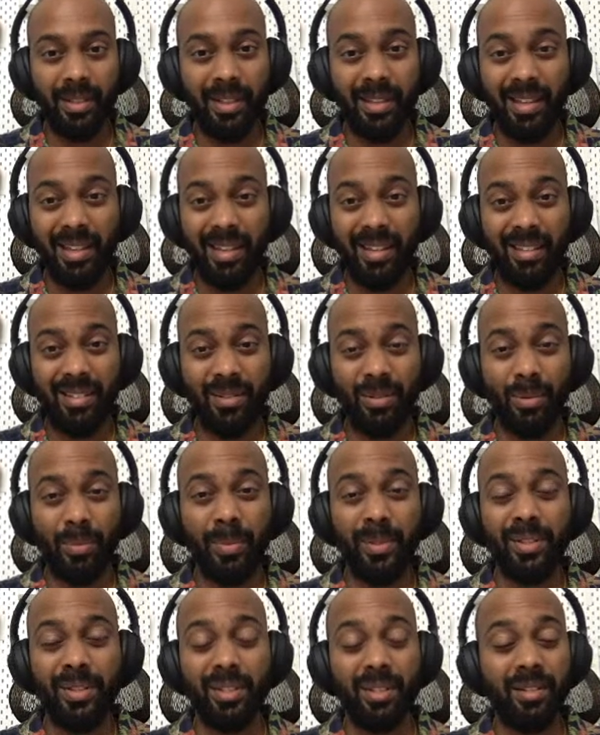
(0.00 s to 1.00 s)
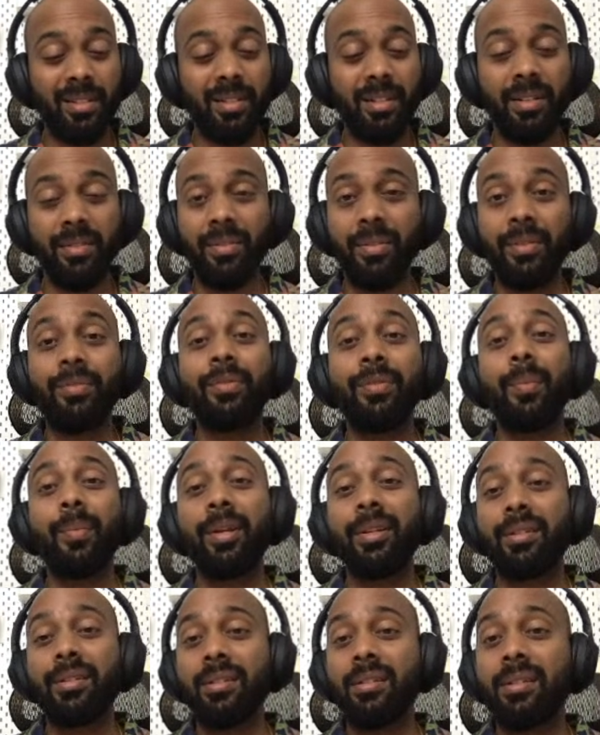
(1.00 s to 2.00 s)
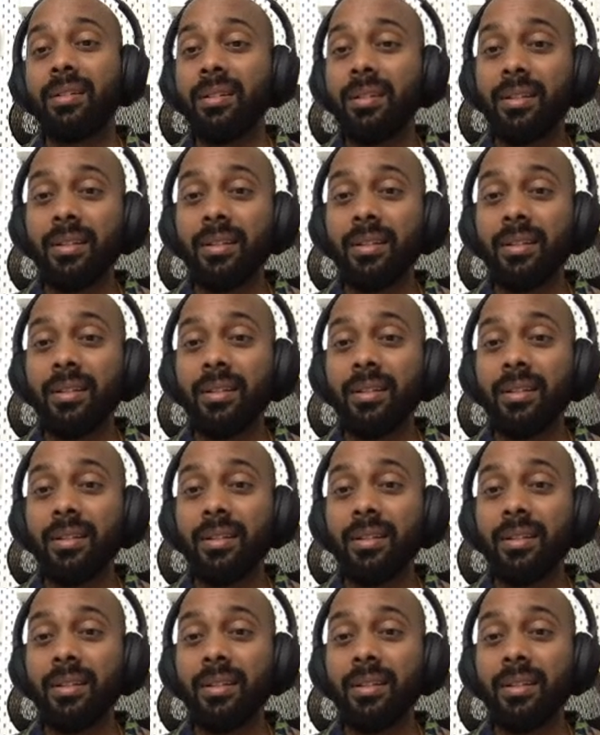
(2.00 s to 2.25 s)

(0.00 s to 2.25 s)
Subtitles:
Yeah, so much sensitive information.